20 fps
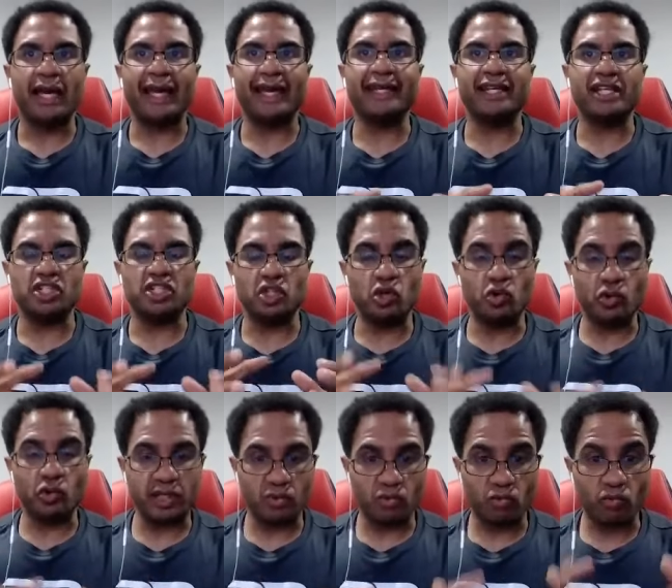and it's
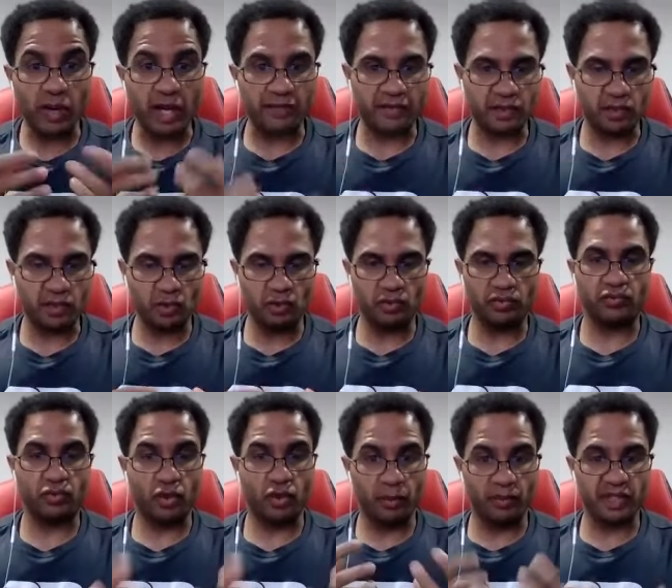great revenue
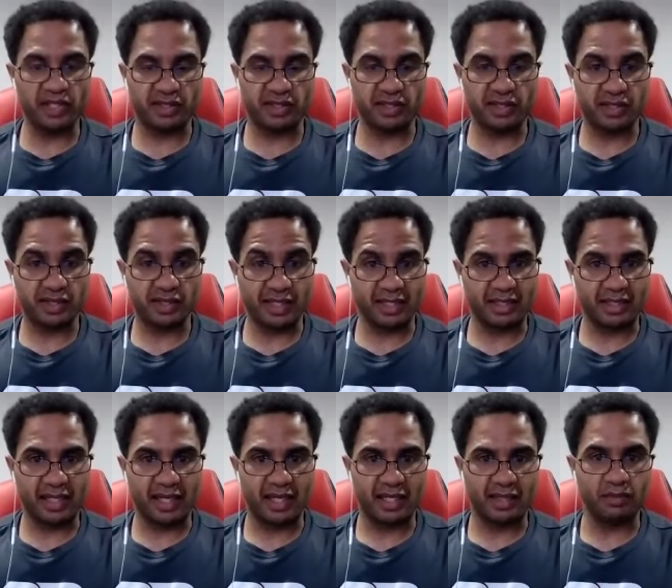for a business like
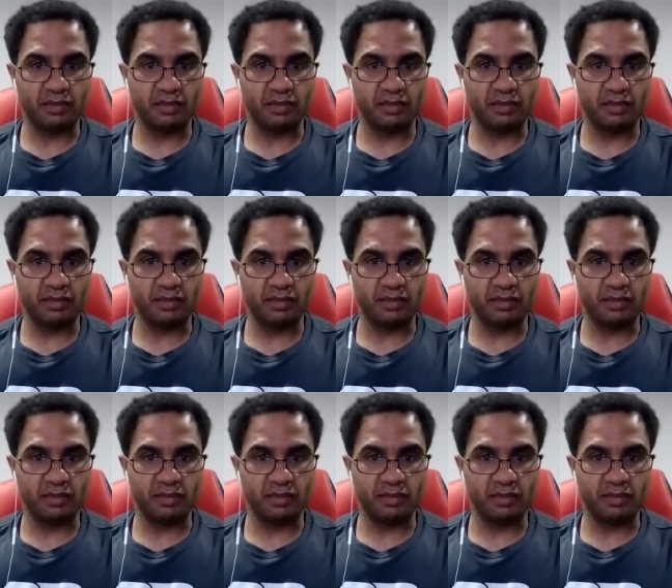that